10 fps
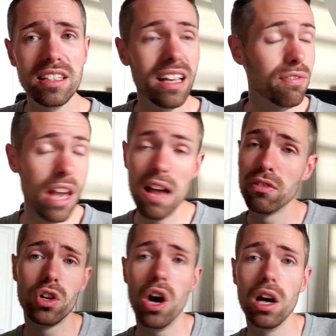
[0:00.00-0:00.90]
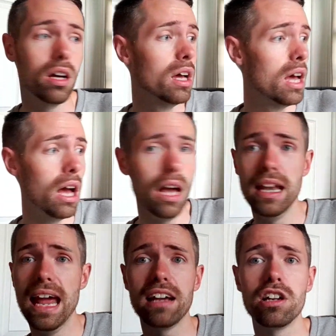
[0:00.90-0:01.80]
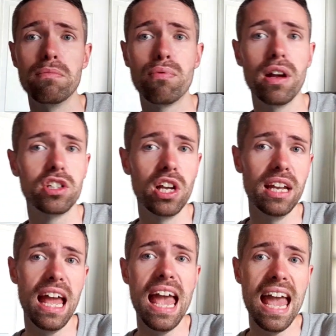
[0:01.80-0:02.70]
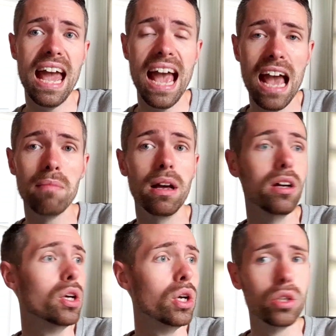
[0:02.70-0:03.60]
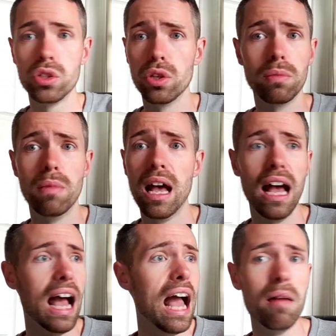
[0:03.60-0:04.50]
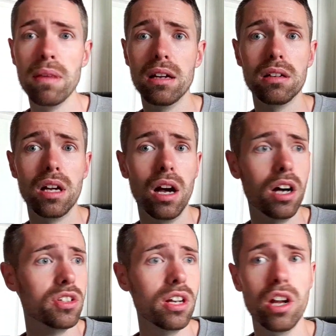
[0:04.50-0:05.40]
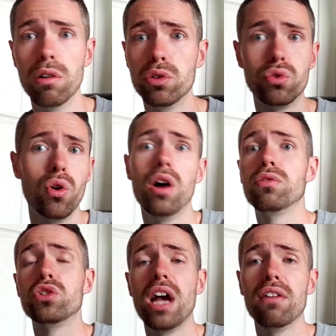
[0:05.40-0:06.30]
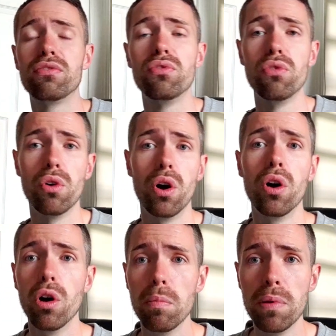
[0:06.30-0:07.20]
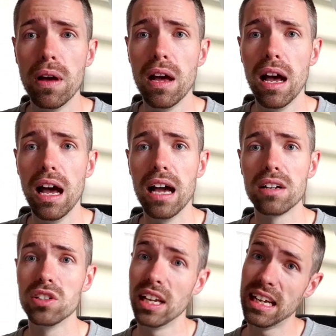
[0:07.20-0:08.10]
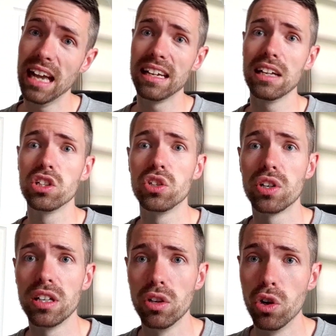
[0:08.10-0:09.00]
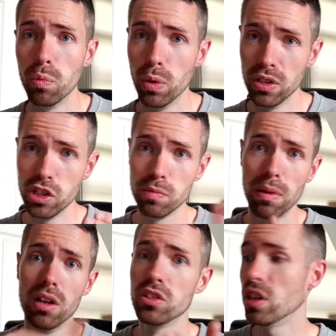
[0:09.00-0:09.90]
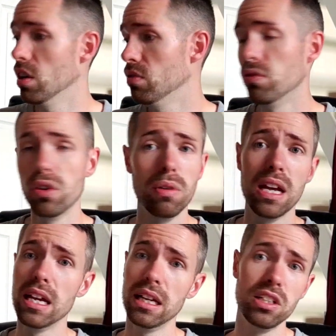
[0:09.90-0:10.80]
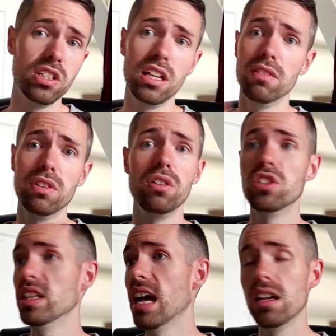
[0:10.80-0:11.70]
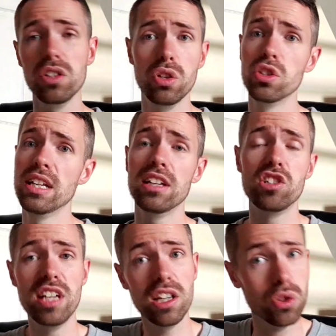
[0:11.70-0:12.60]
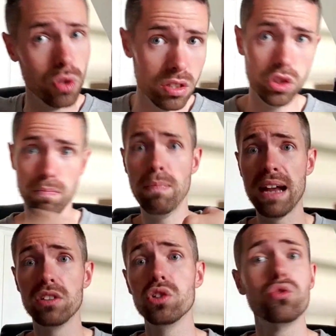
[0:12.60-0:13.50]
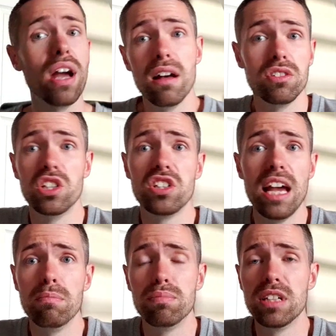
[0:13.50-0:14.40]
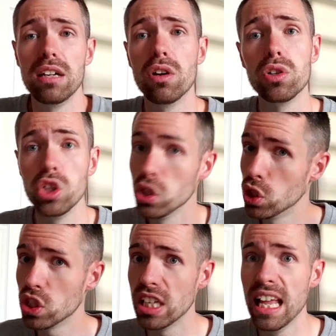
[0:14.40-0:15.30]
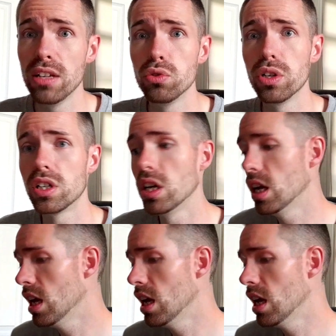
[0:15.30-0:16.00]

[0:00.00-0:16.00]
If you haven't got an air compressor, an air hammer to hammer, I don't know, a drive shaft through a hub, because they can get stuck in the hub where the splines go through. Instead of using that, use an SDS drill, it just bangs it straight out. It's the same technology, it's just electric.